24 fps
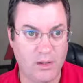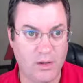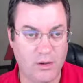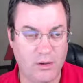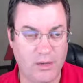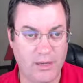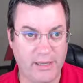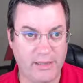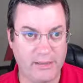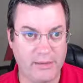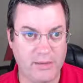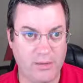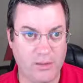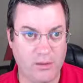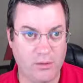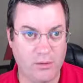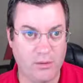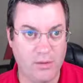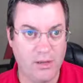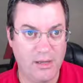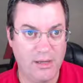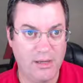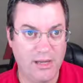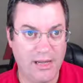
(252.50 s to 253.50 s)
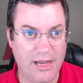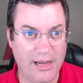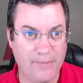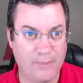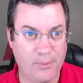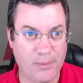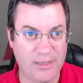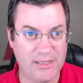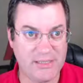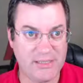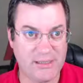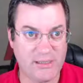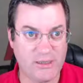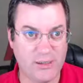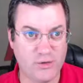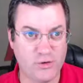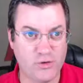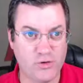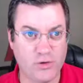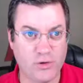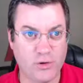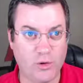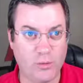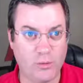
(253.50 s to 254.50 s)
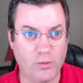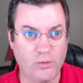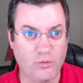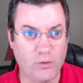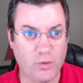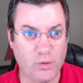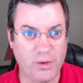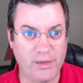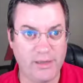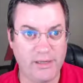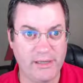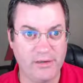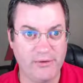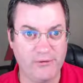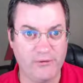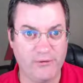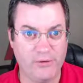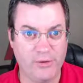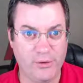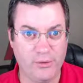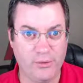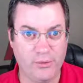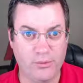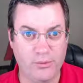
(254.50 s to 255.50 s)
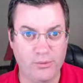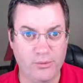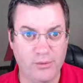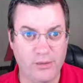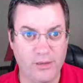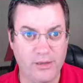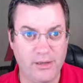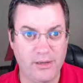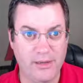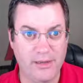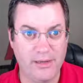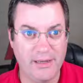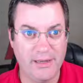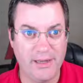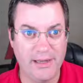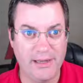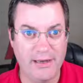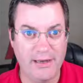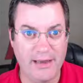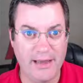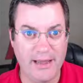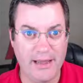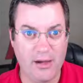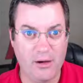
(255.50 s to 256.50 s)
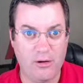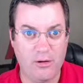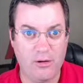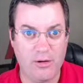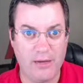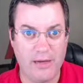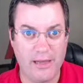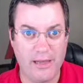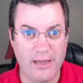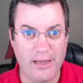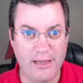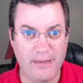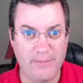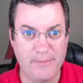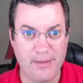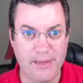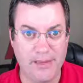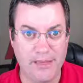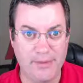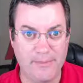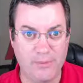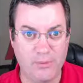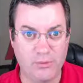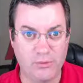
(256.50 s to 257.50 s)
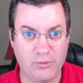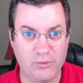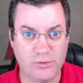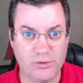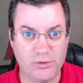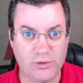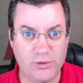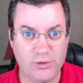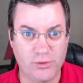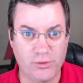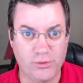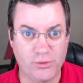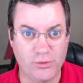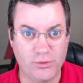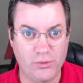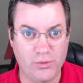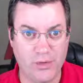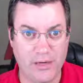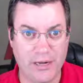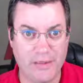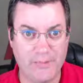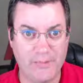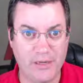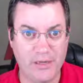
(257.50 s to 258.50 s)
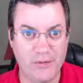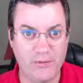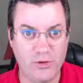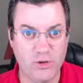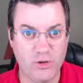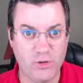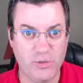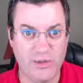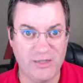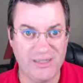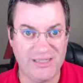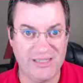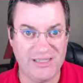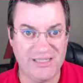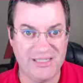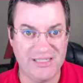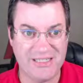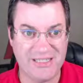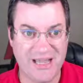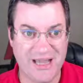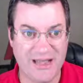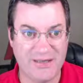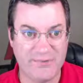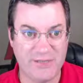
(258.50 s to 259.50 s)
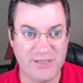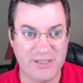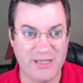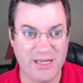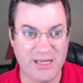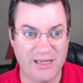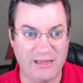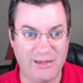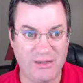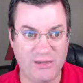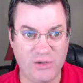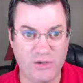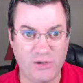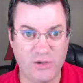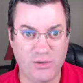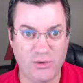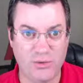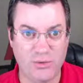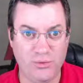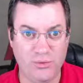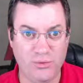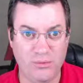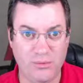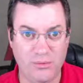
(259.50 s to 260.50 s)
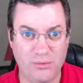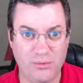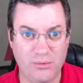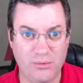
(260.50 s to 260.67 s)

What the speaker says: Okay, so I pressed Control before I hit View, and now I am able to, I'm going to do this as staff set 2.